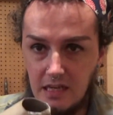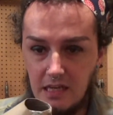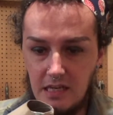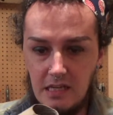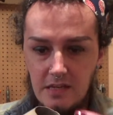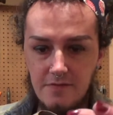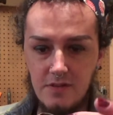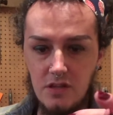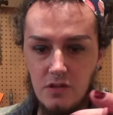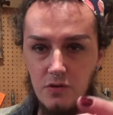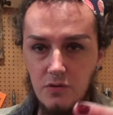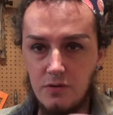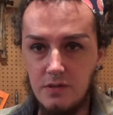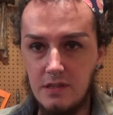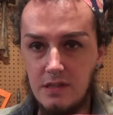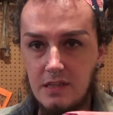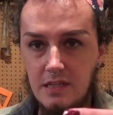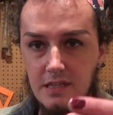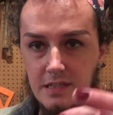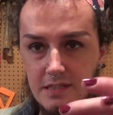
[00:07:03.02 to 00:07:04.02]
even though
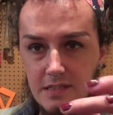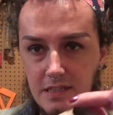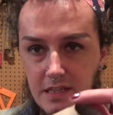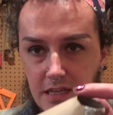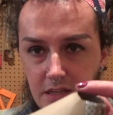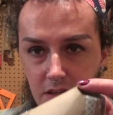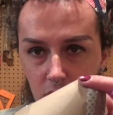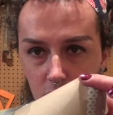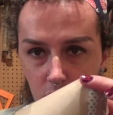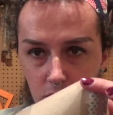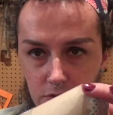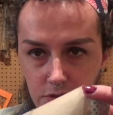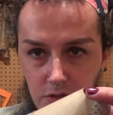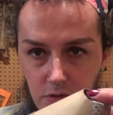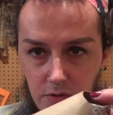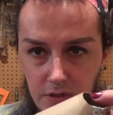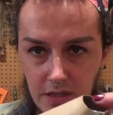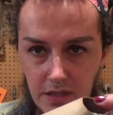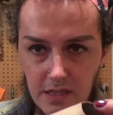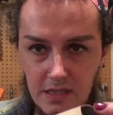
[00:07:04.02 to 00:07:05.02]
the hole's
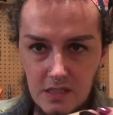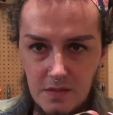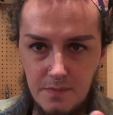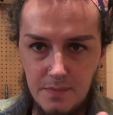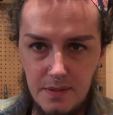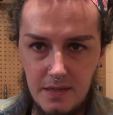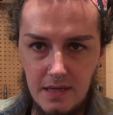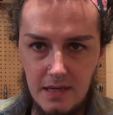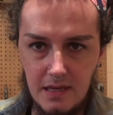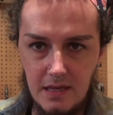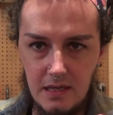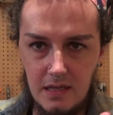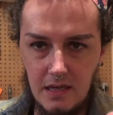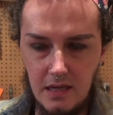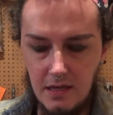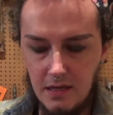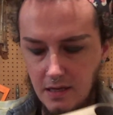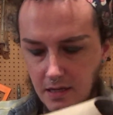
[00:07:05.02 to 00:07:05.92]
only this big,